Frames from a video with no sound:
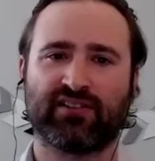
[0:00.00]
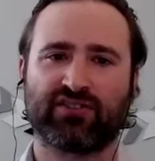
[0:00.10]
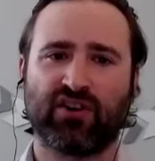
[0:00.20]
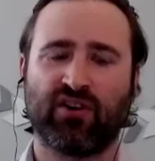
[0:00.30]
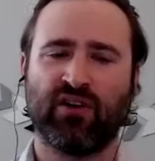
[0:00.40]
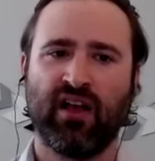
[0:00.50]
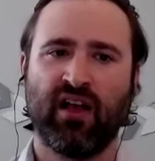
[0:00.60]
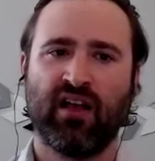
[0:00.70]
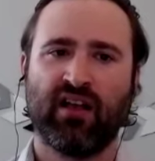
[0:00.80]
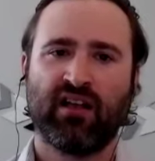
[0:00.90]
So
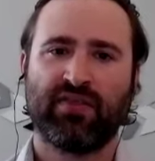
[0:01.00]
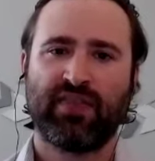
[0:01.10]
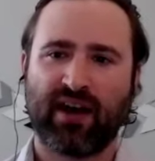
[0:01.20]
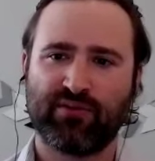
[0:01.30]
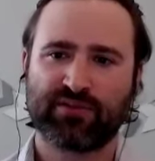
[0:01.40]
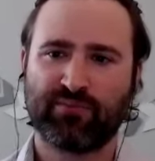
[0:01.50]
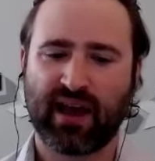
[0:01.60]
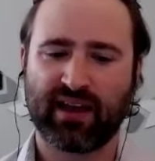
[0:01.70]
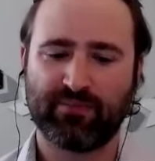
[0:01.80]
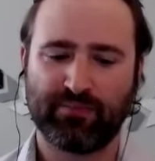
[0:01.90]
that was
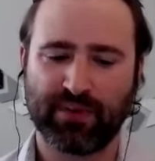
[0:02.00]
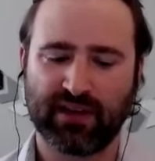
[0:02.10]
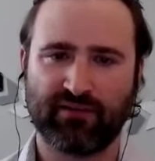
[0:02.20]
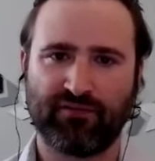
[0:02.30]
my big